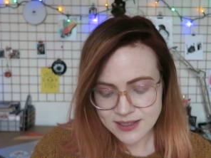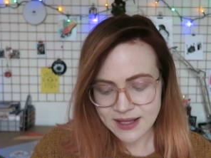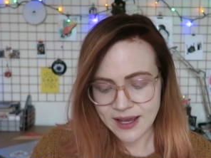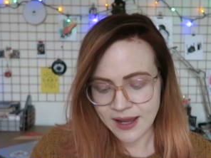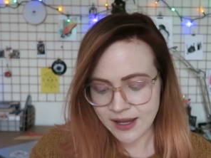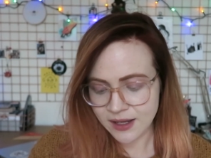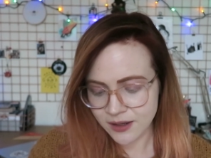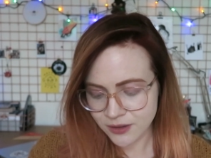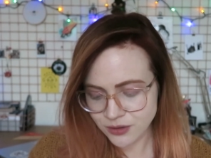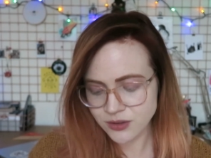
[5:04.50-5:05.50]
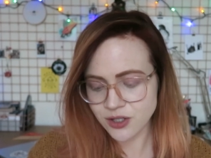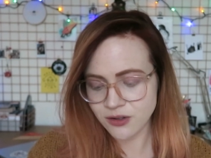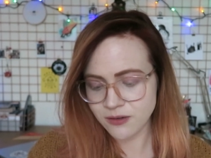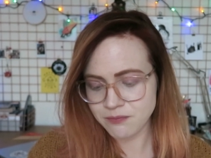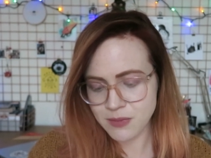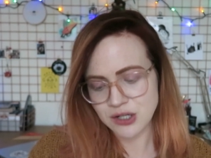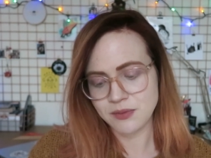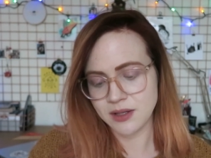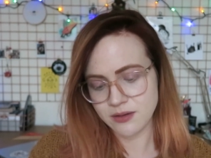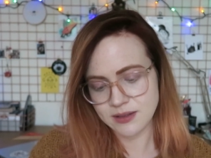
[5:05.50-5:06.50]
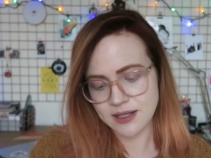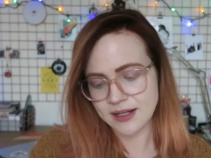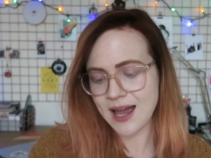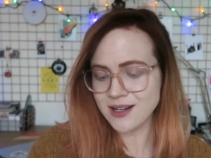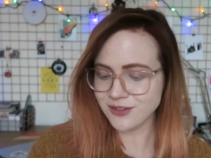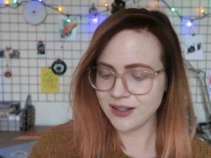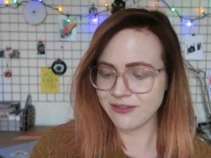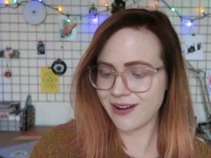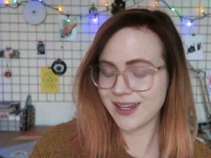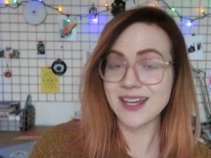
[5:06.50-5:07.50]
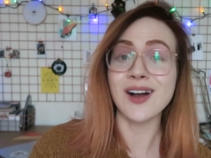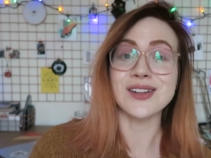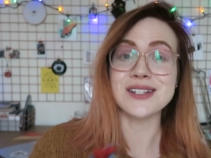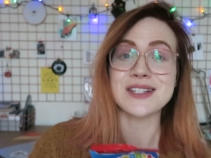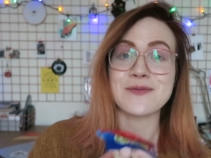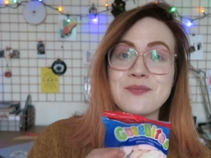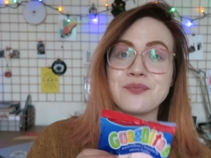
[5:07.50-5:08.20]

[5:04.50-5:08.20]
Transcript: looks like good old marshmallows in kind of like funky colors.